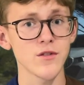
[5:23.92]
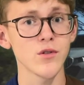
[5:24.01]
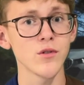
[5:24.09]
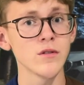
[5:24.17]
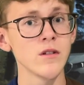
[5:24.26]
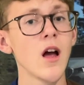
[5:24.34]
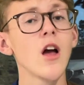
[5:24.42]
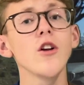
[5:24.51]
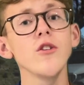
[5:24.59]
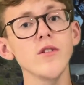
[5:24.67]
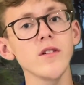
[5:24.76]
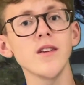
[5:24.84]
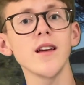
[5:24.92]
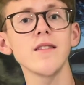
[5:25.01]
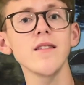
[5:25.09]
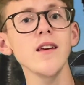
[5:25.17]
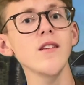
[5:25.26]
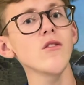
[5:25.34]
all. You can get
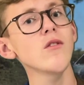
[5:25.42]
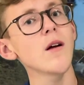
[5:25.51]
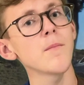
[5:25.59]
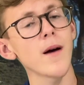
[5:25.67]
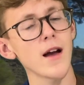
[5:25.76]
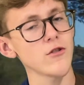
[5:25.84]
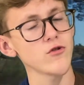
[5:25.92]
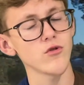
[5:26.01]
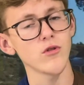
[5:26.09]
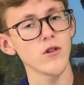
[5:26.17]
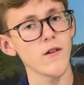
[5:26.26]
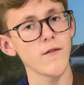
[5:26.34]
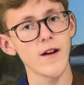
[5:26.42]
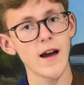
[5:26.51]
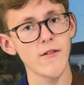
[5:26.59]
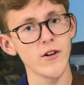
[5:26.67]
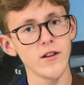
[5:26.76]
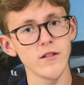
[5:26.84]
diesel and petrol
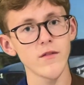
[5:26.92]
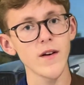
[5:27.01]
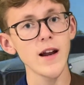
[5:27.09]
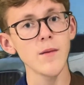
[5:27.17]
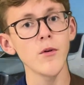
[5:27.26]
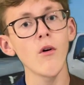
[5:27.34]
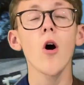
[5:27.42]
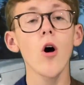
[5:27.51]
variants available. On